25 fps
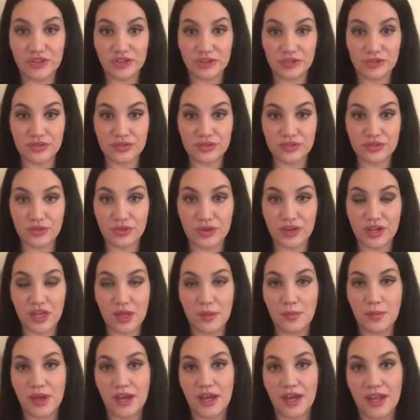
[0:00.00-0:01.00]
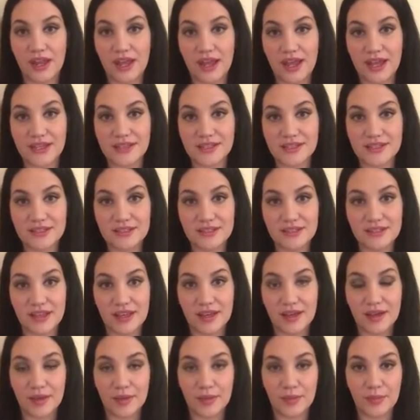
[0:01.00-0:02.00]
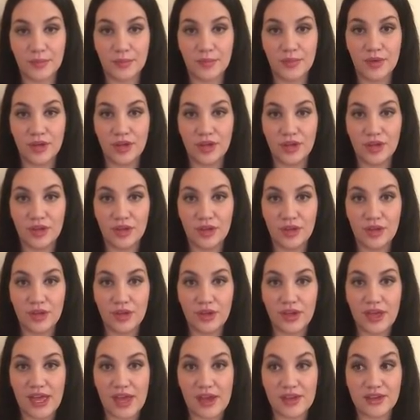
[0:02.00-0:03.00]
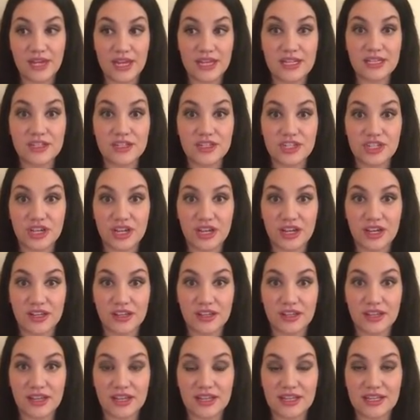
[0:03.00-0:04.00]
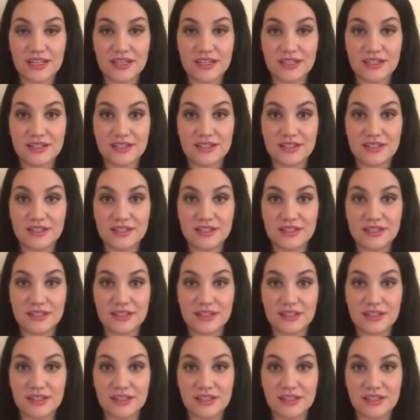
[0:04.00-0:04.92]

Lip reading: you know, I was talking about as our natal chart is